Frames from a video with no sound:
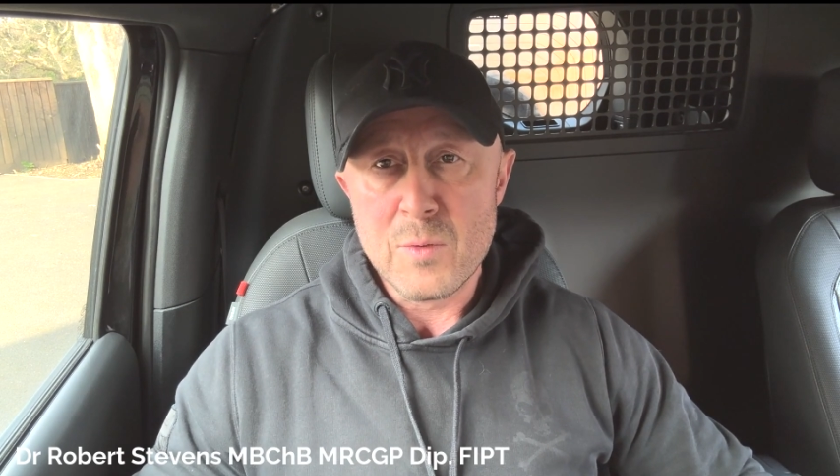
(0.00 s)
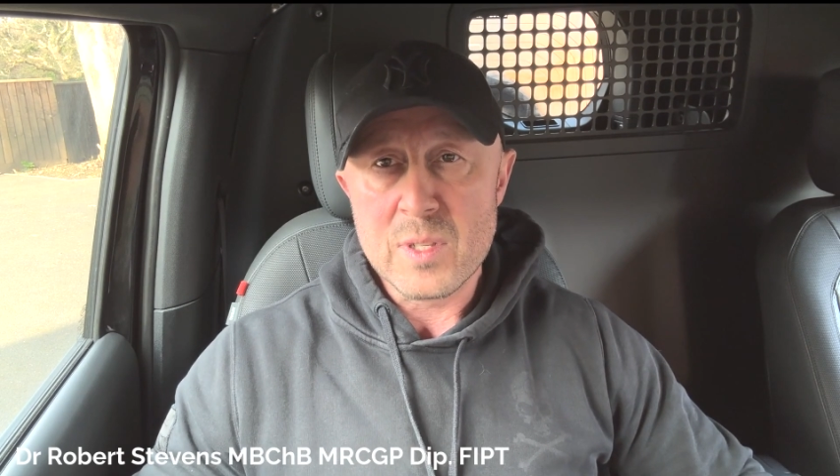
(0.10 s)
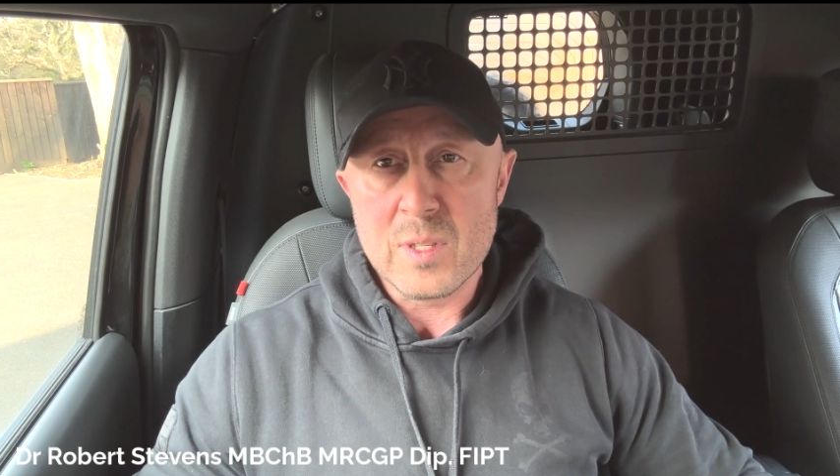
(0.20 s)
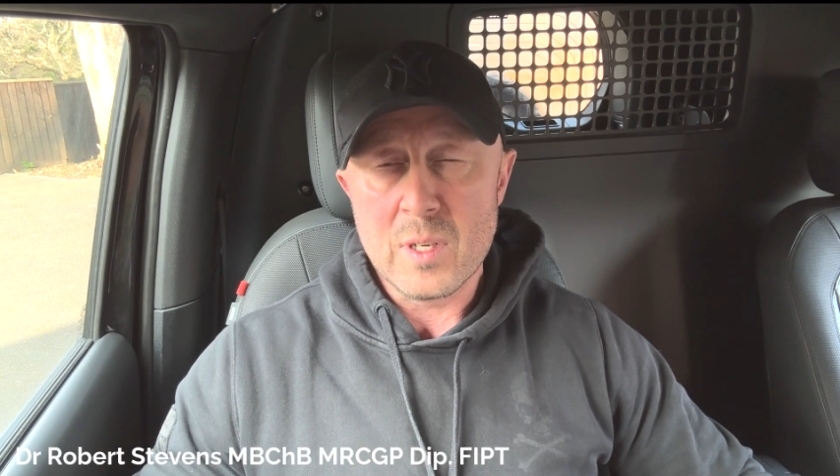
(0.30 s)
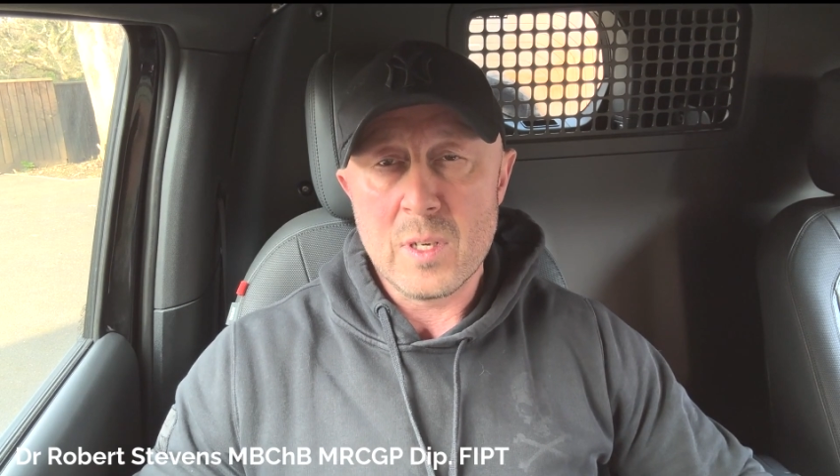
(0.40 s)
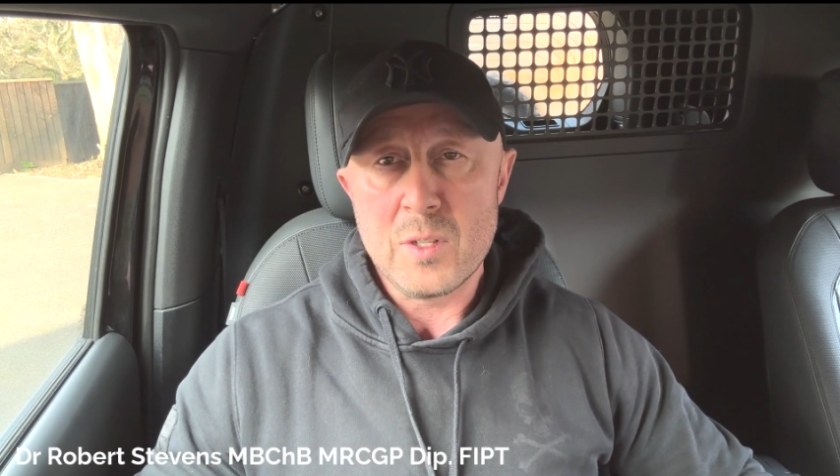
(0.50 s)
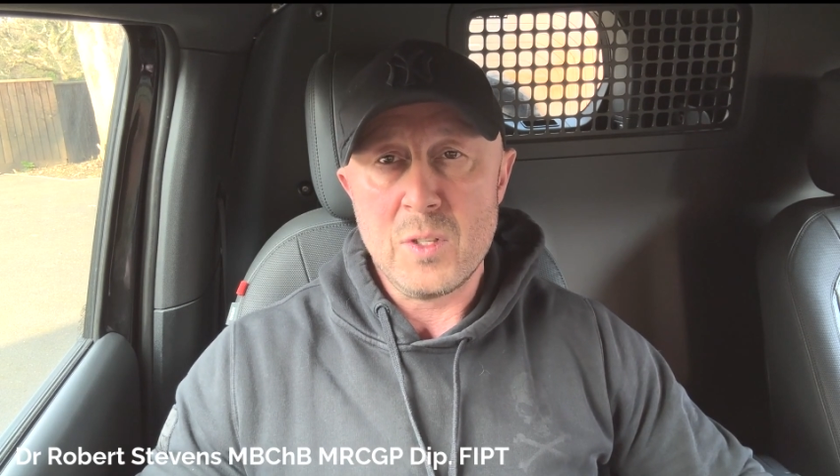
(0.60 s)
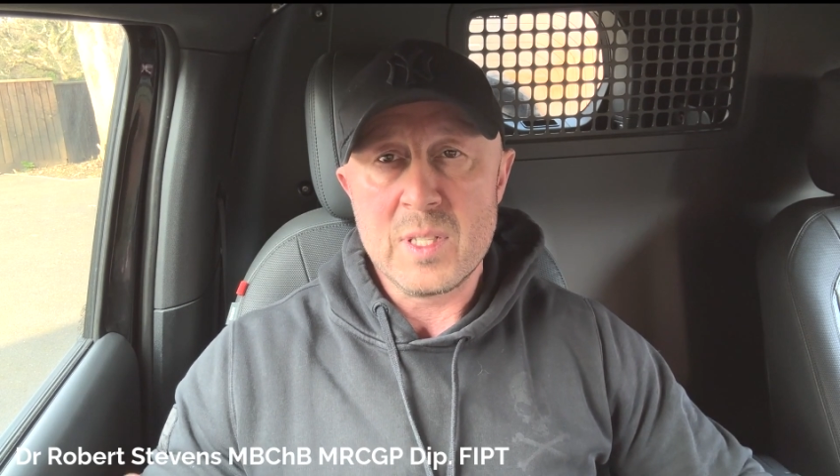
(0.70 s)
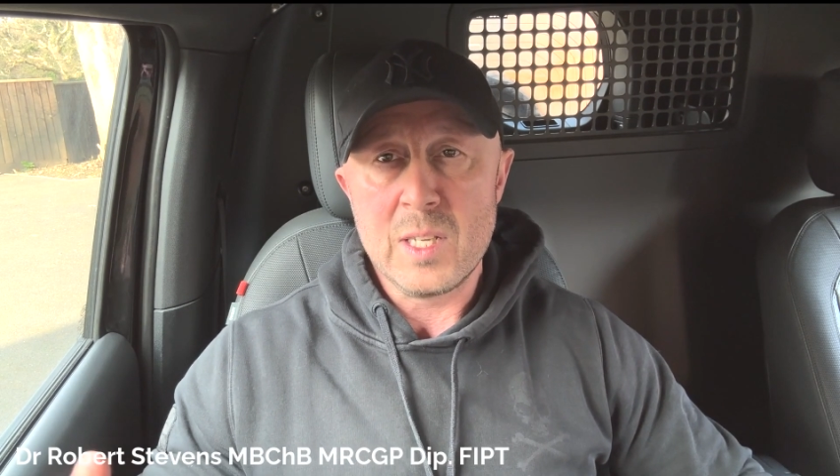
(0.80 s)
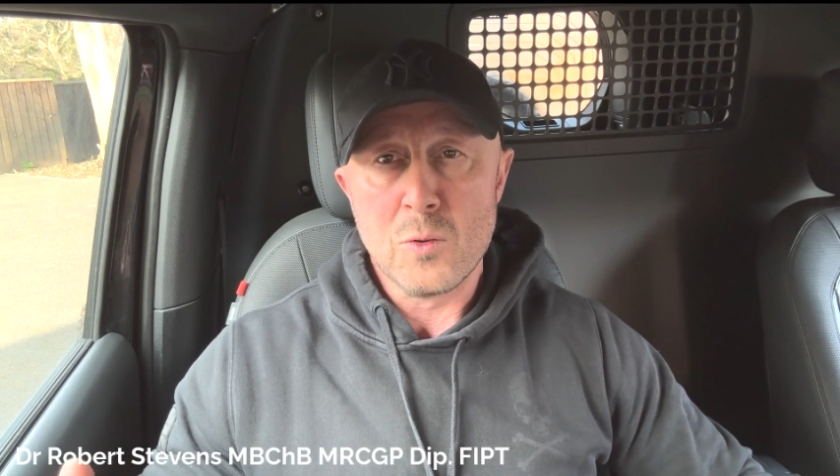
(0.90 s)
research,
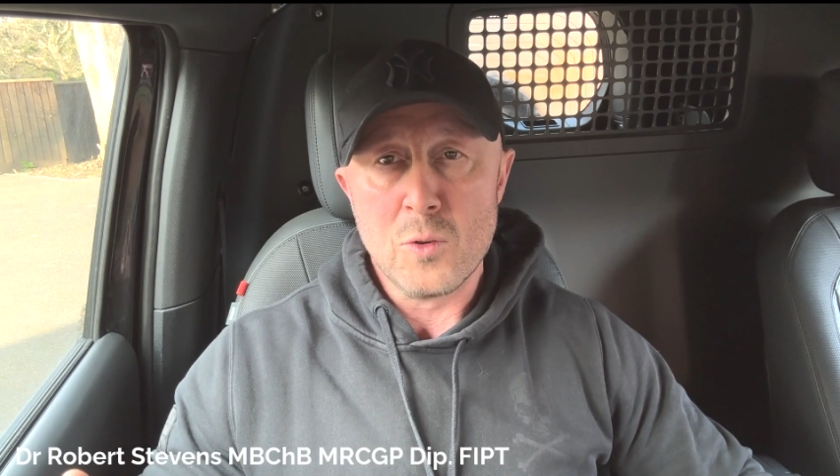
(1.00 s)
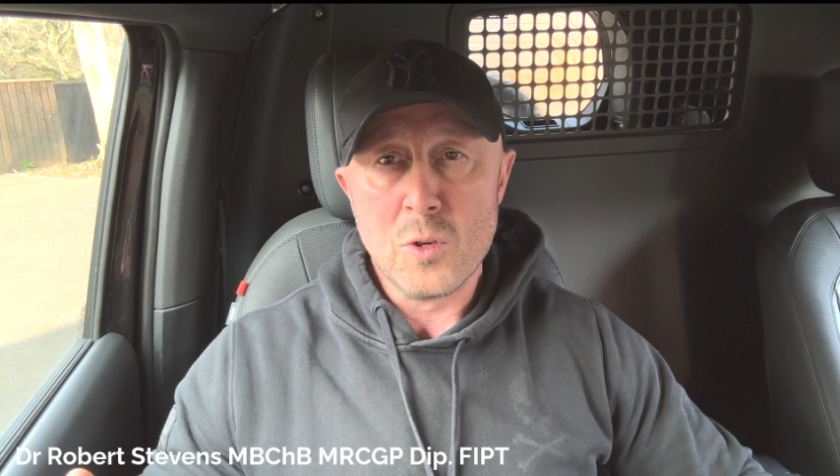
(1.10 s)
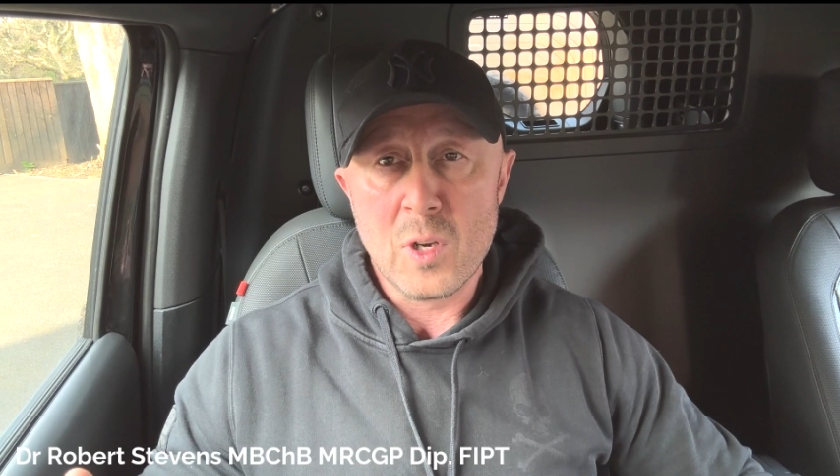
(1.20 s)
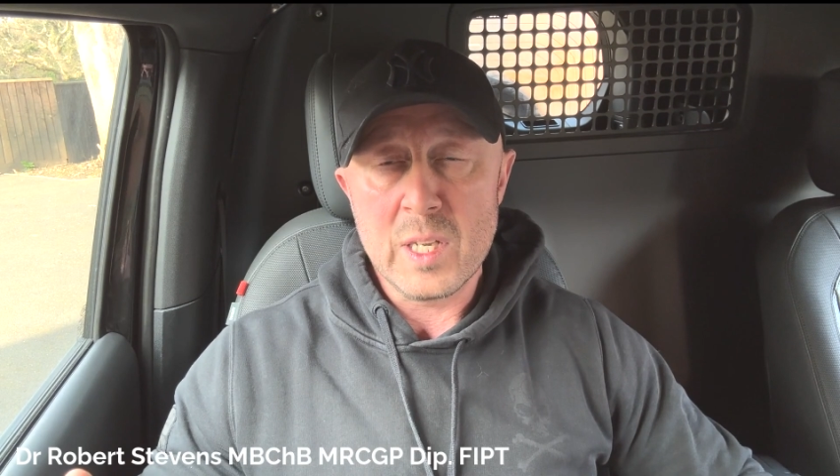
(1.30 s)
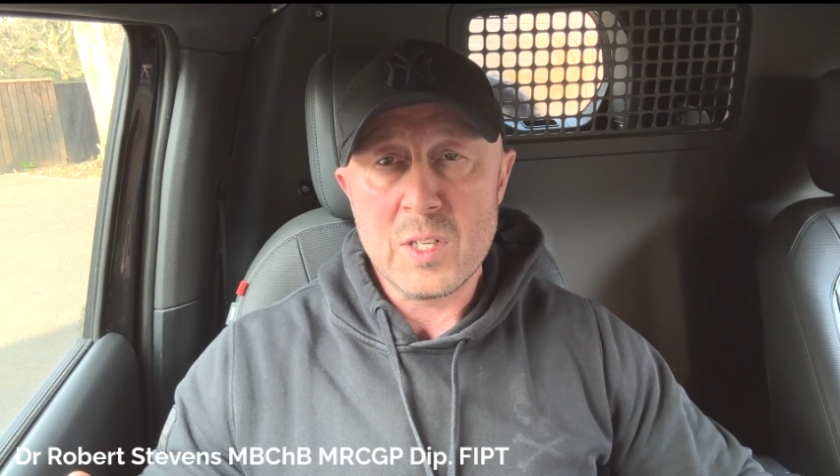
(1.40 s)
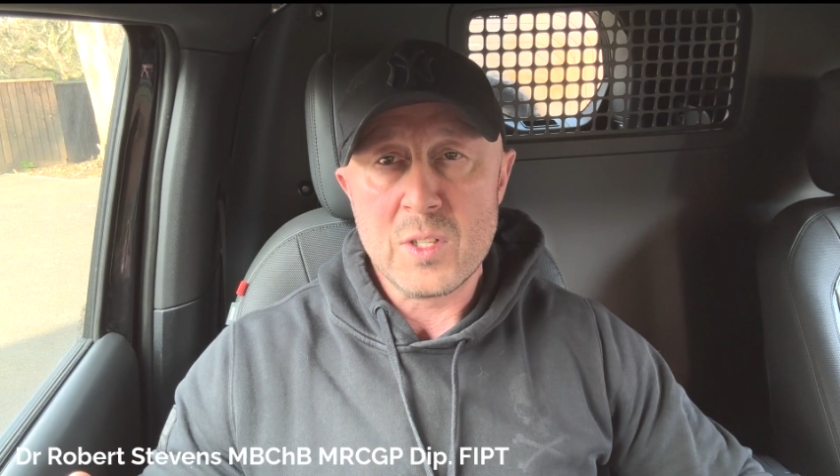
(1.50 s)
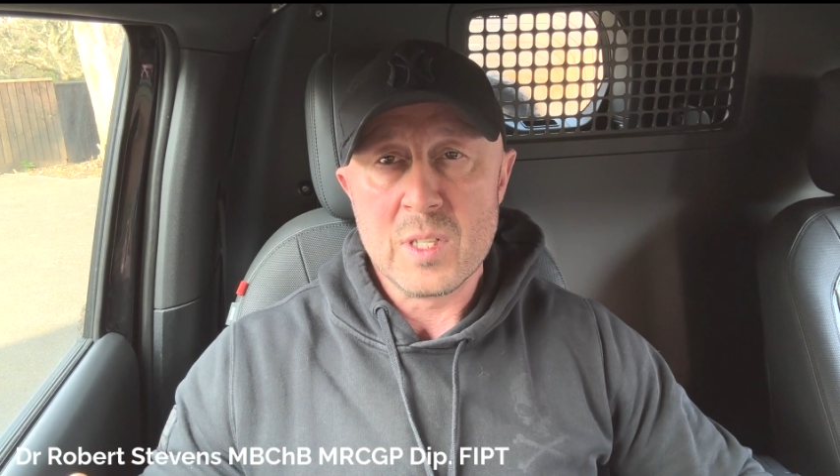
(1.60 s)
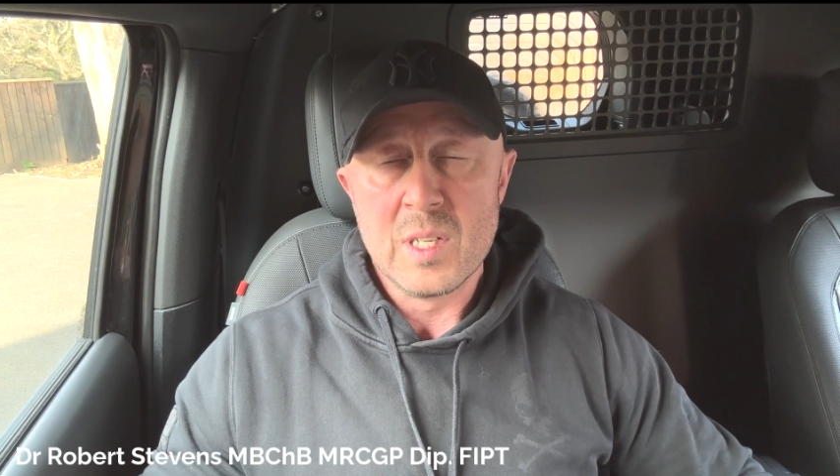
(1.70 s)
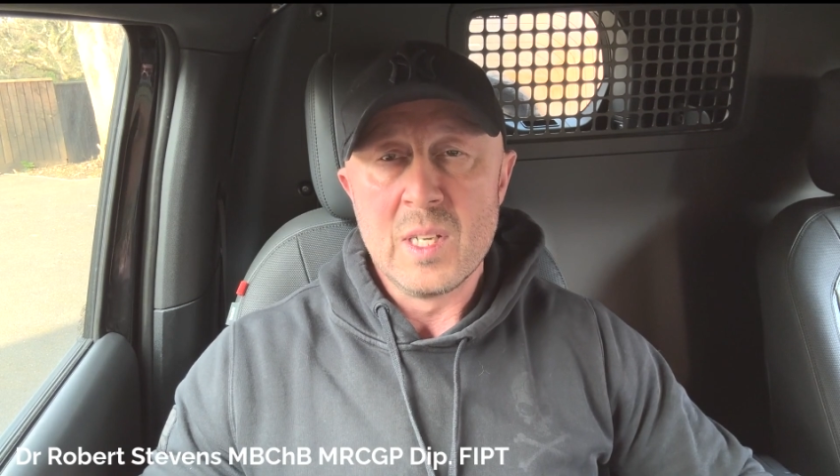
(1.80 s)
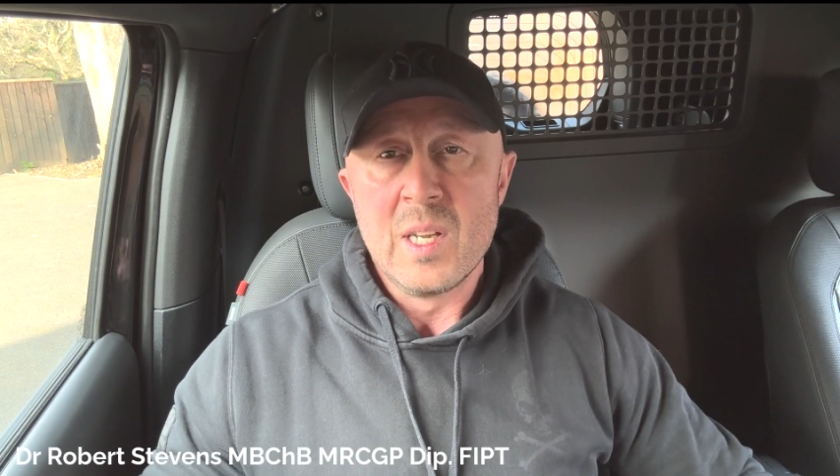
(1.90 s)
you take your knowledge